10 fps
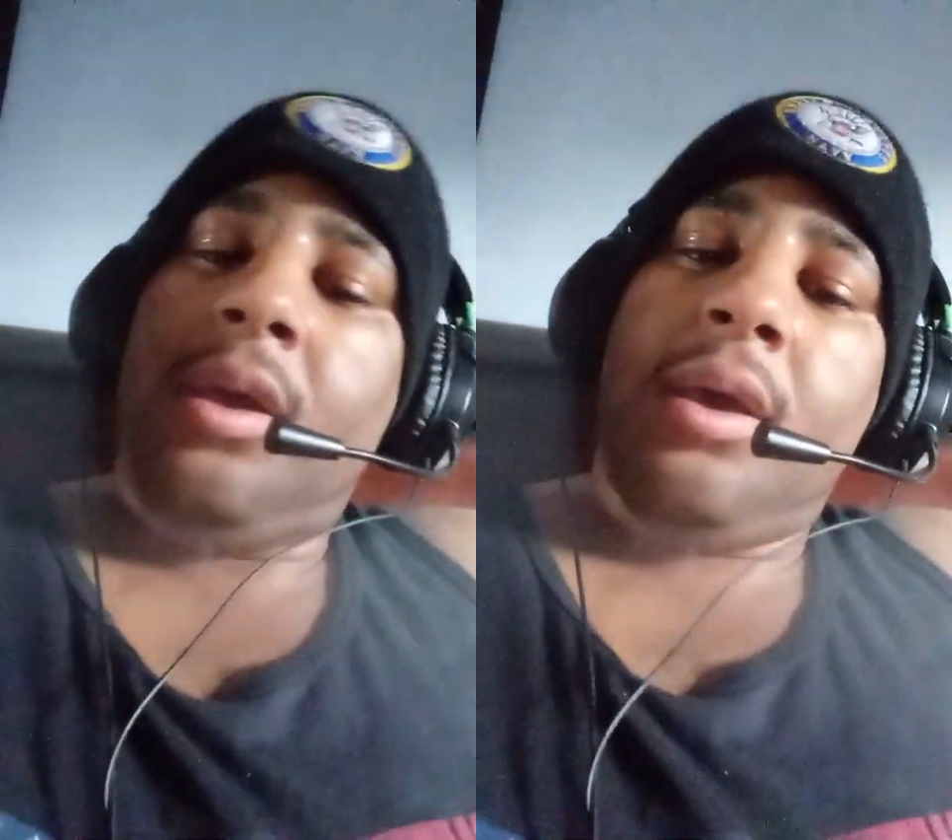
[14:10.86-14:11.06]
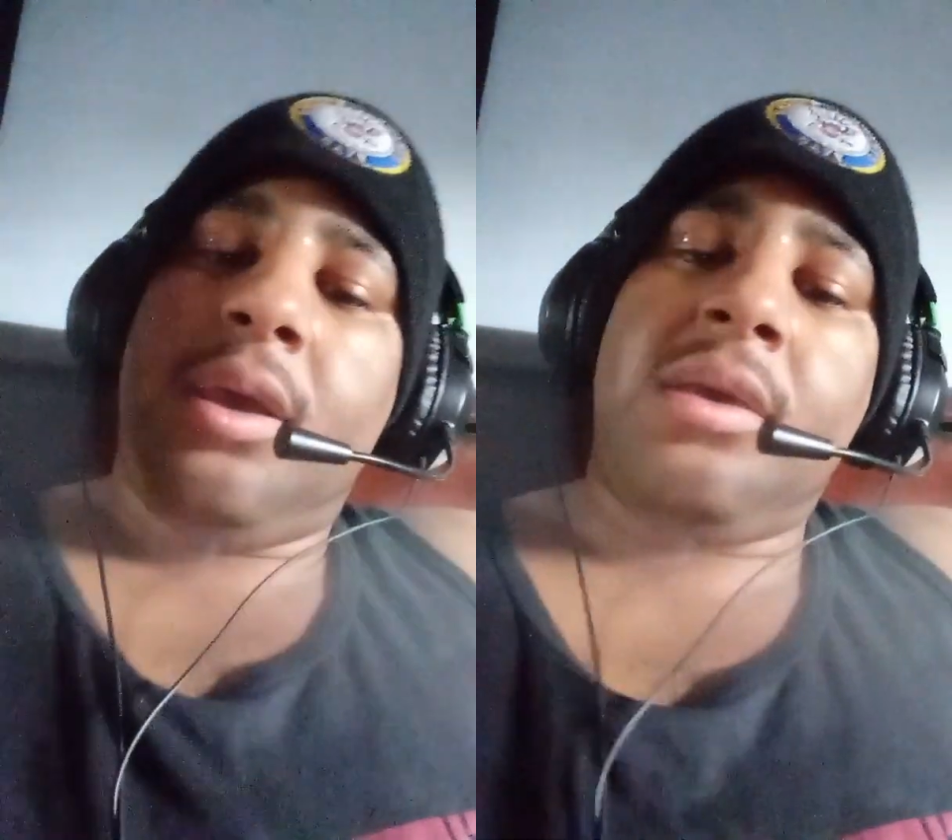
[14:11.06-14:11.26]

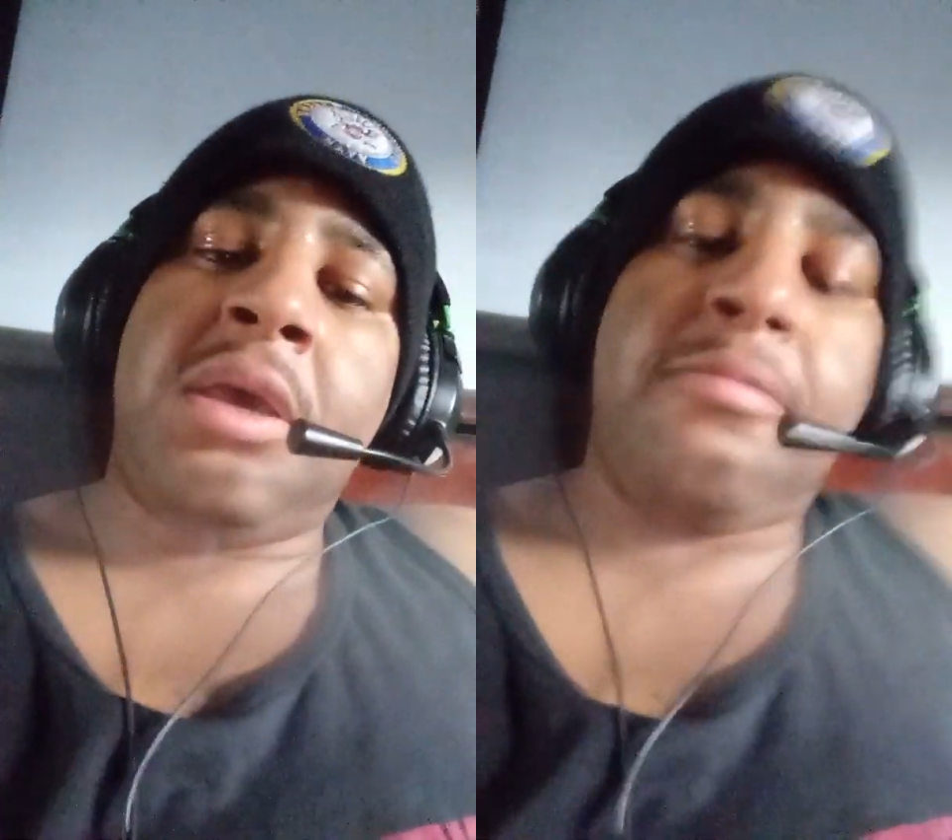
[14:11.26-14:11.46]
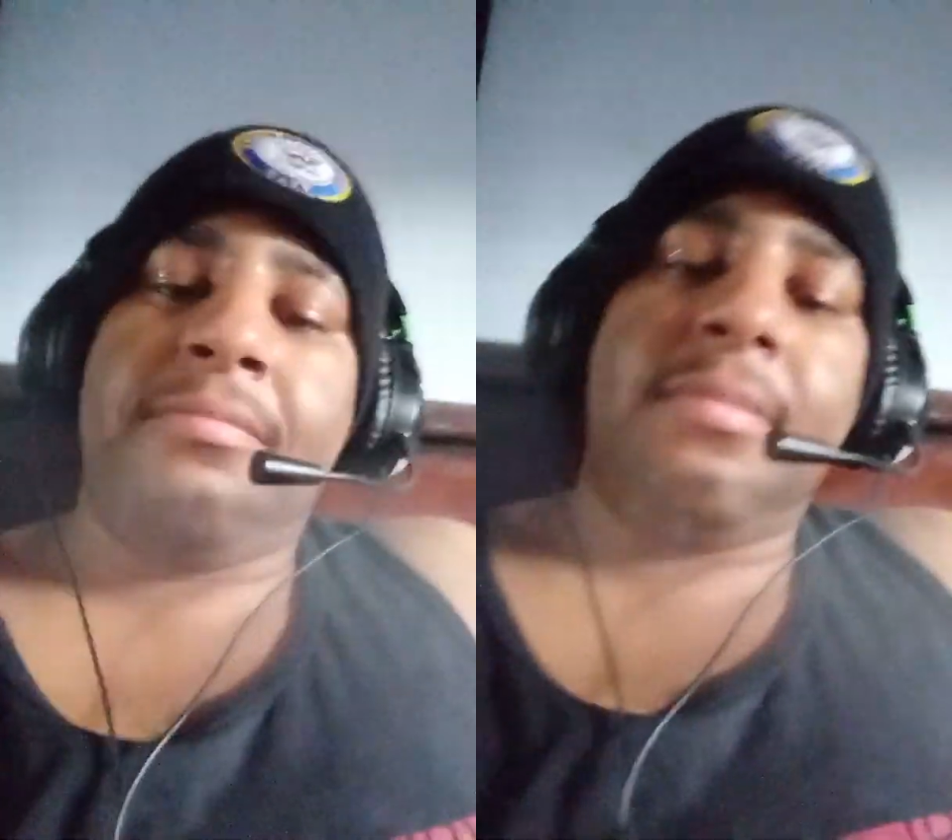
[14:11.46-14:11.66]

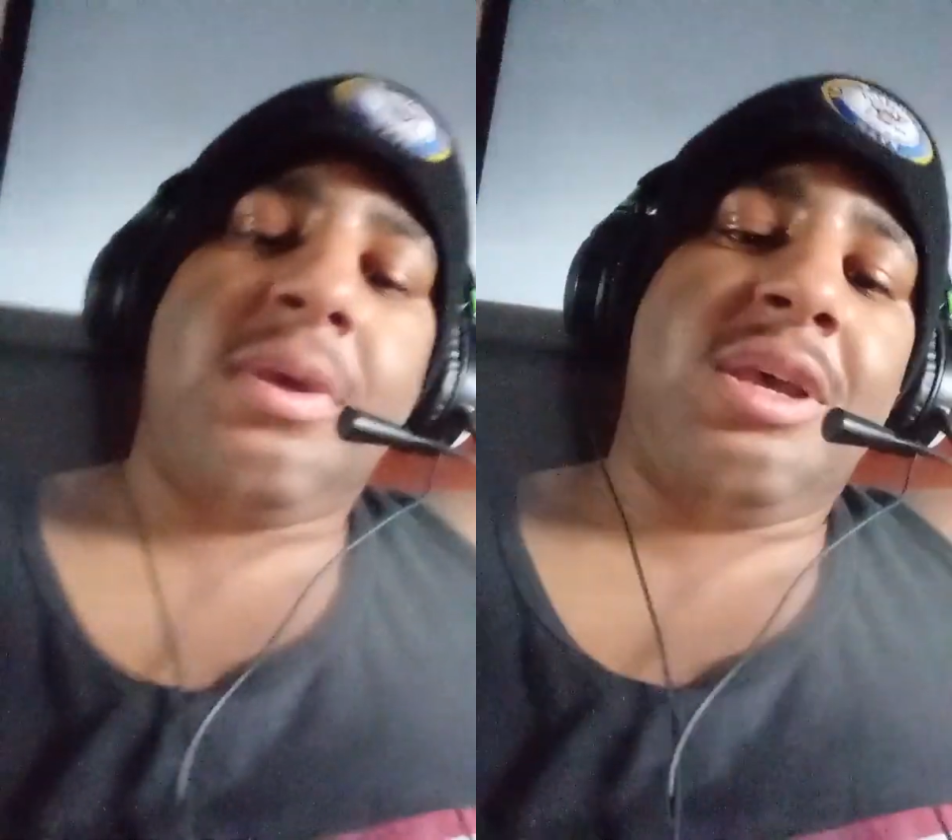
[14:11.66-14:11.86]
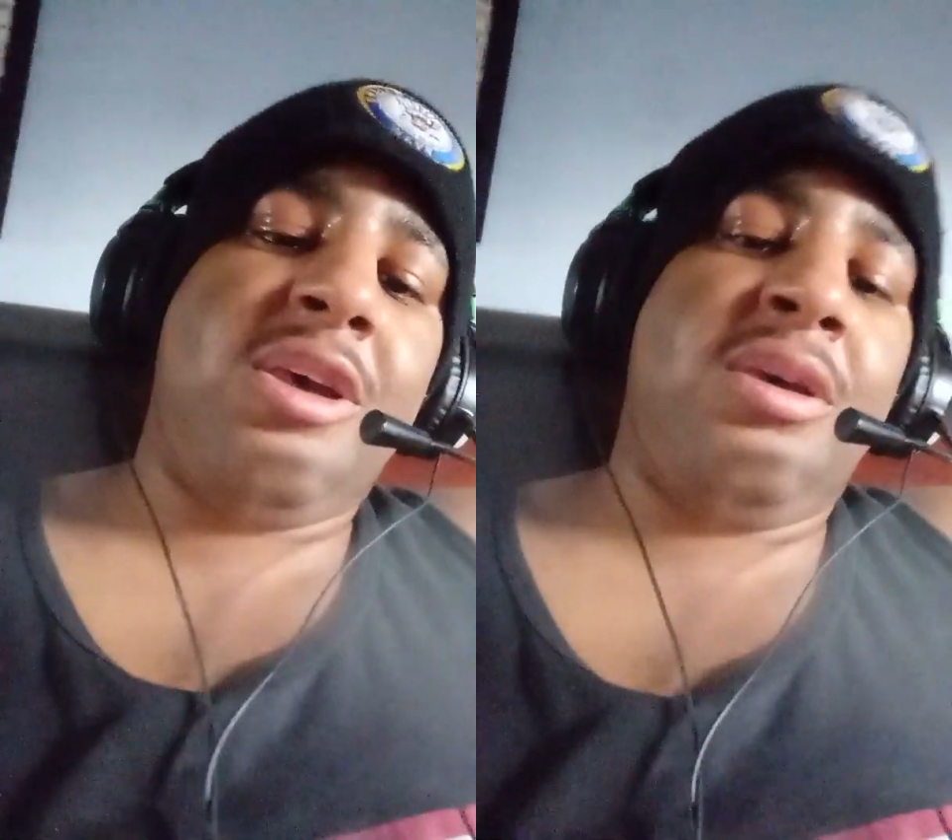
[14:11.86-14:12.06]
yeah,
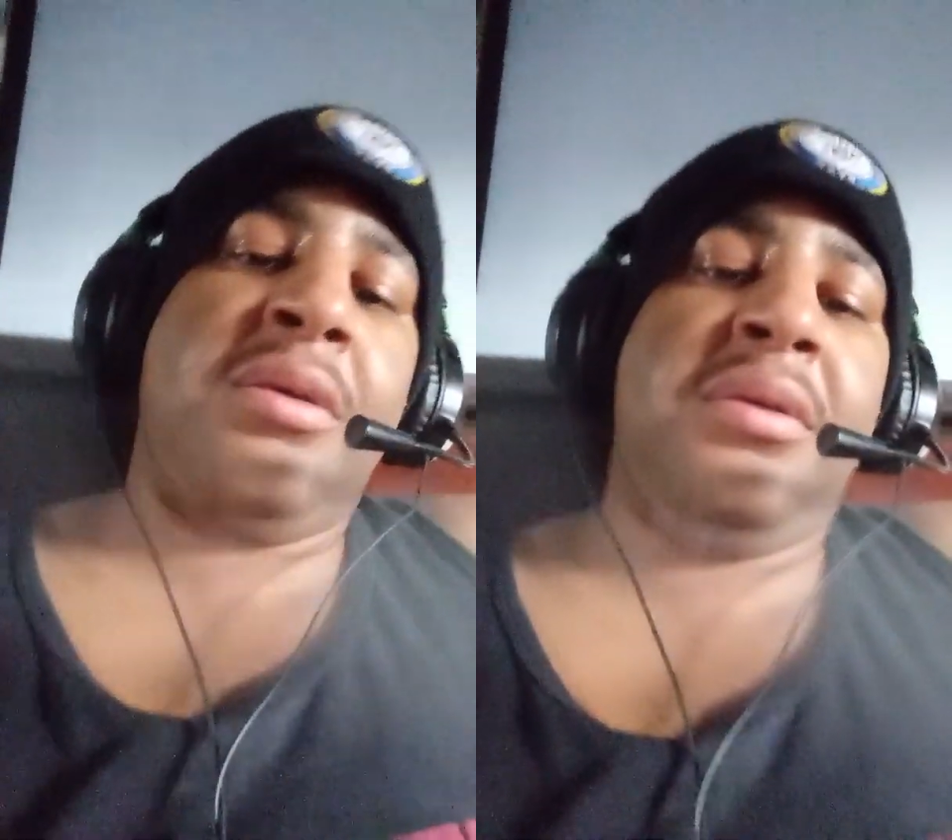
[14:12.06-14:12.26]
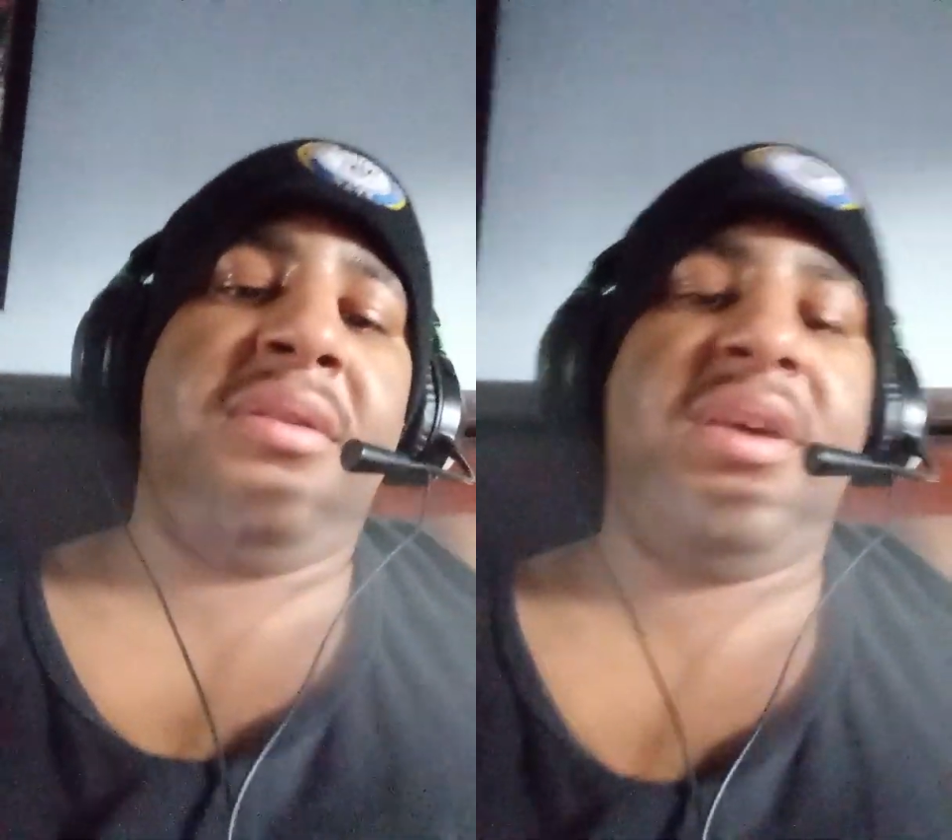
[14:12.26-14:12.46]

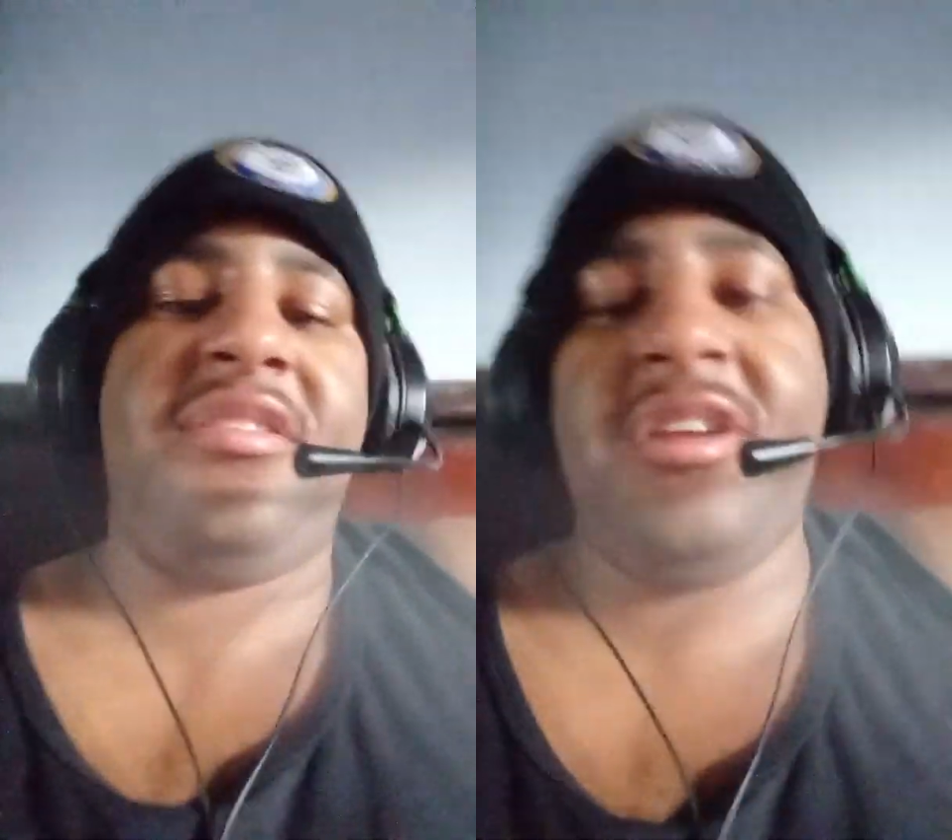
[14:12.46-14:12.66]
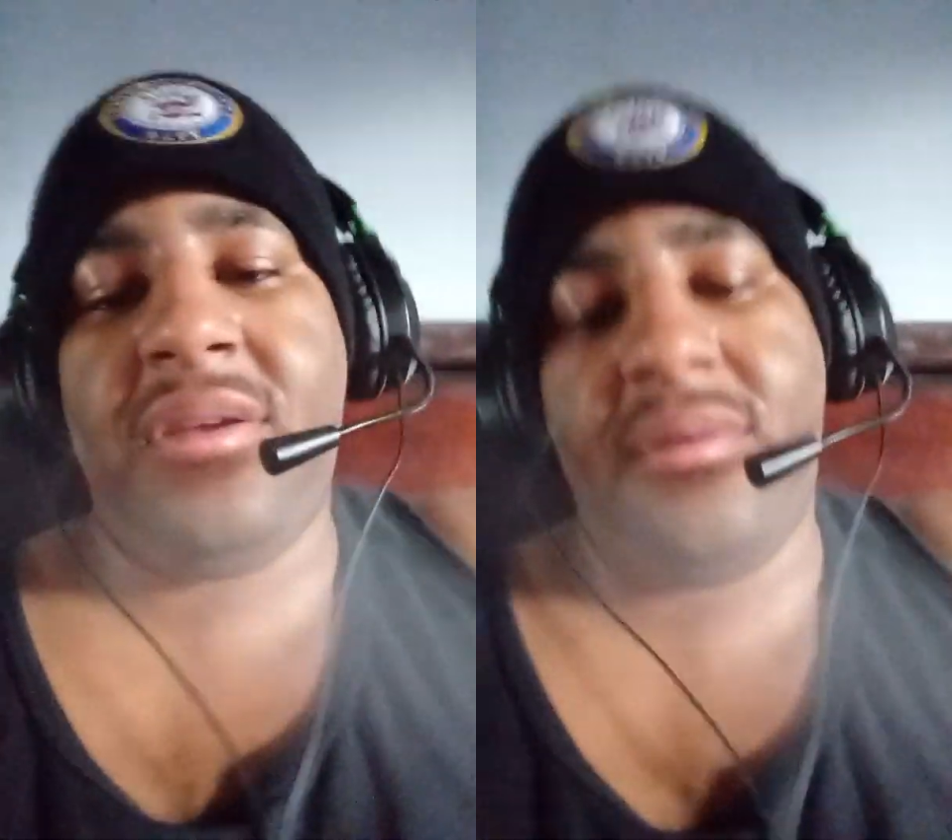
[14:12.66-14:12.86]
that's
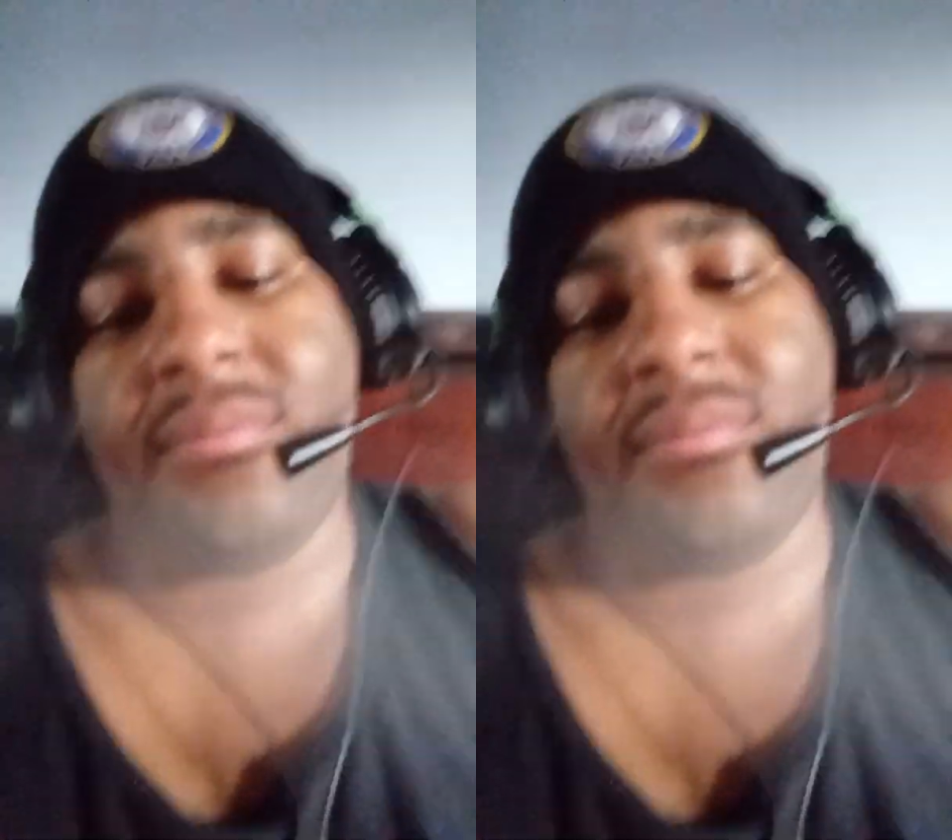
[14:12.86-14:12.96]
it.